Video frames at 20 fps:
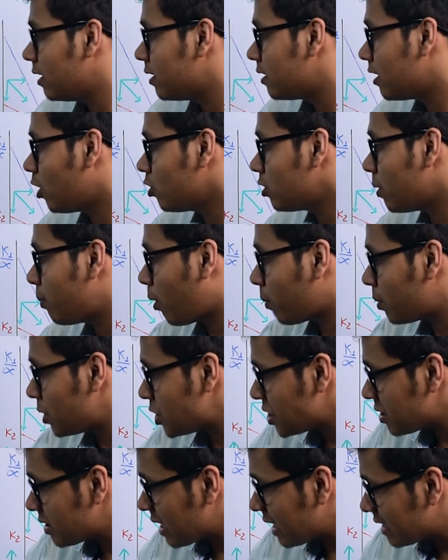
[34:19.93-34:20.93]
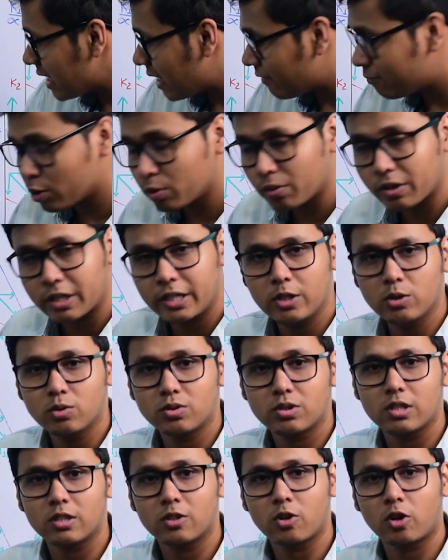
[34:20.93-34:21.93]
Now the population size have to
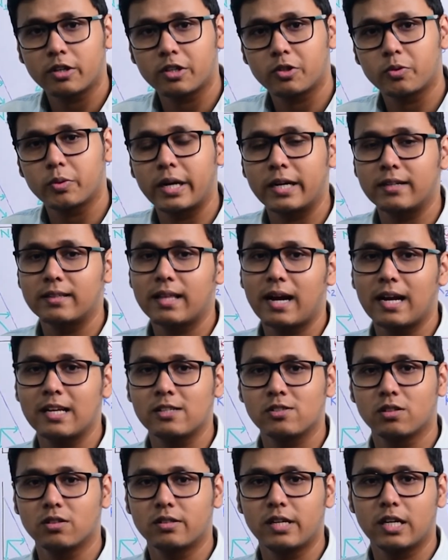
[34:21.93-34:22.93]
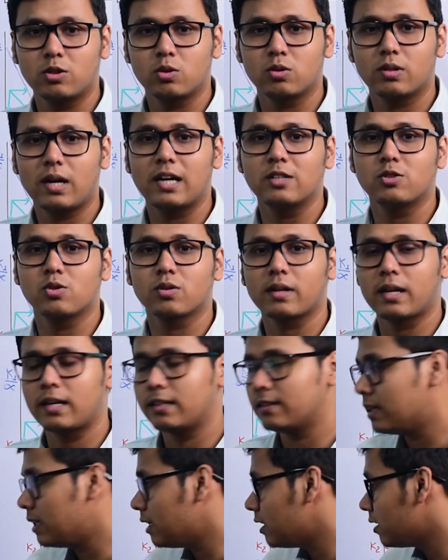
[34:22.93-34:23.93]
reduce in order to get the get to the isocline,